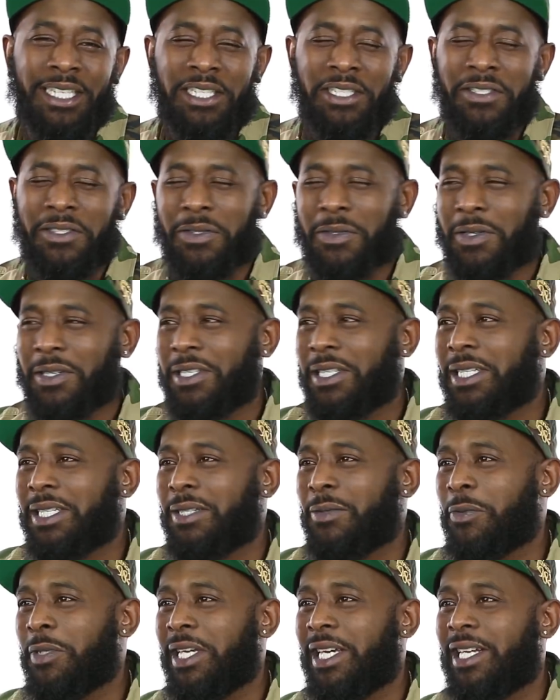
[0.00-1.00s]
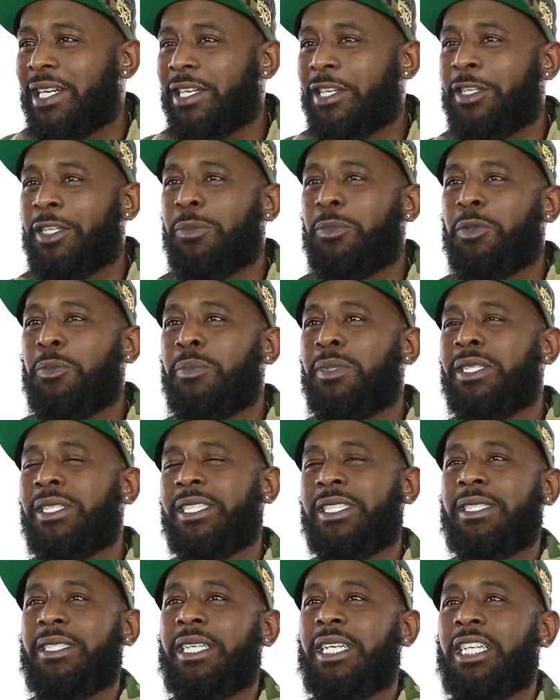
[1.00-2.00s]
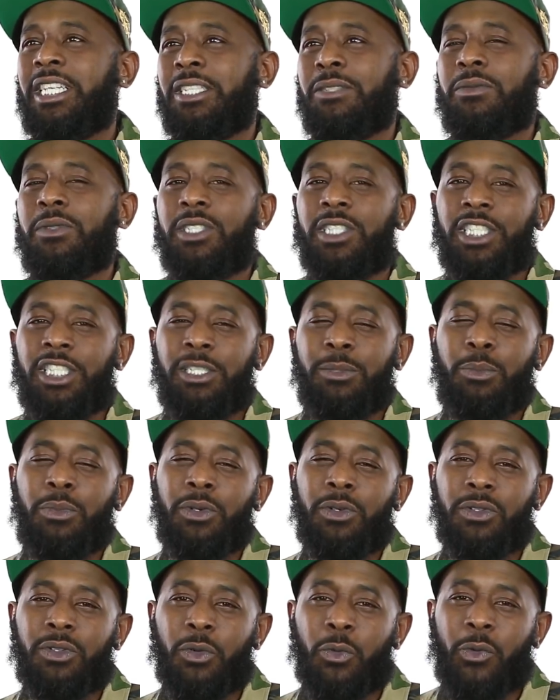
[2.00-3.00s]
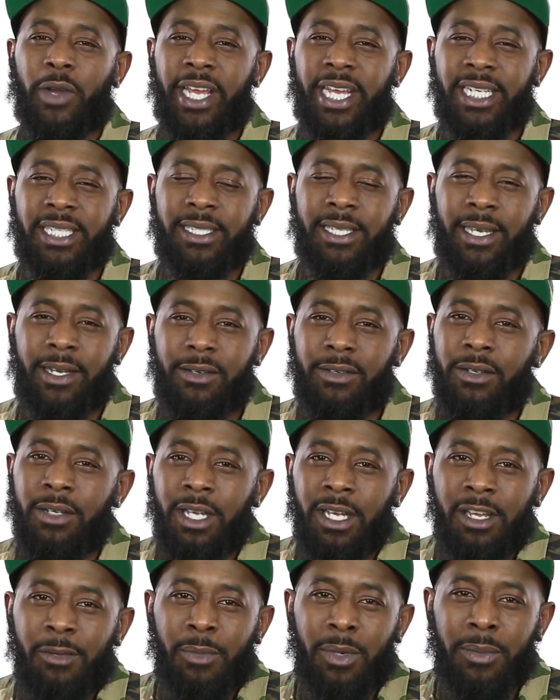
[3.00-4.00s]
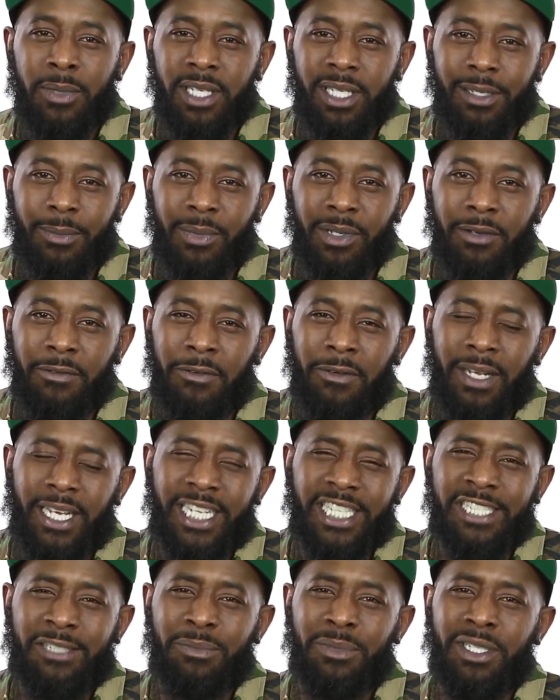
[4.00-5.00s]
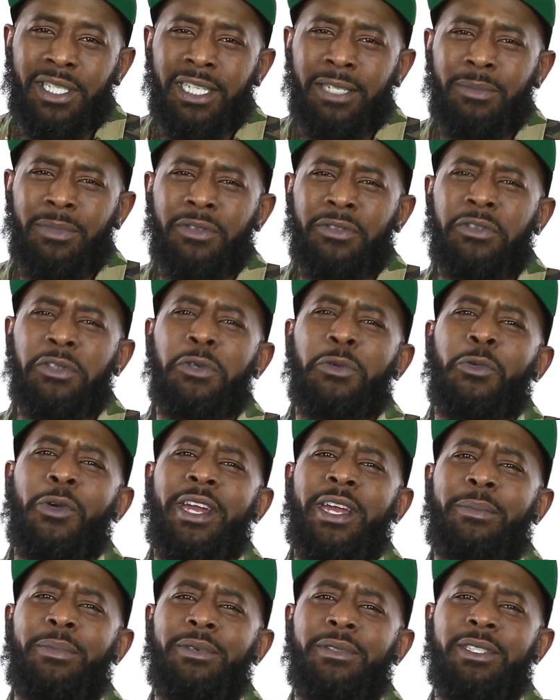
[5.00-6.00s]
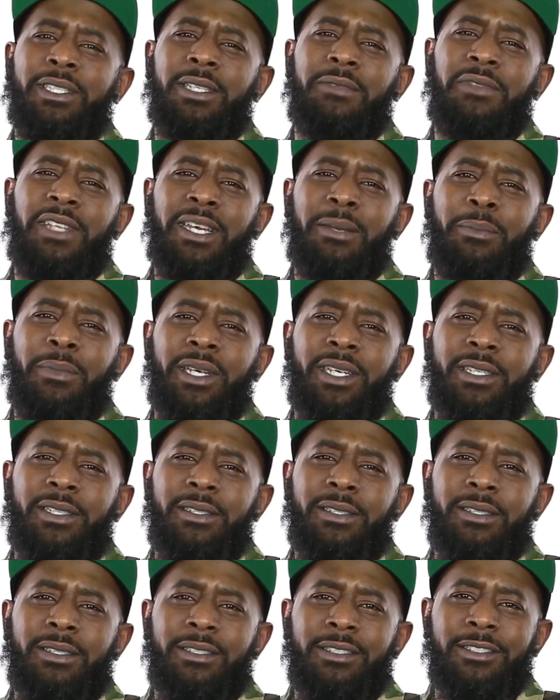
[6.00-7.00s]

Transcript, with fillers: So yeah, we had a couple Mother's Days where she broke the racks out. My mother been flashing money before rappers, if that makes sense.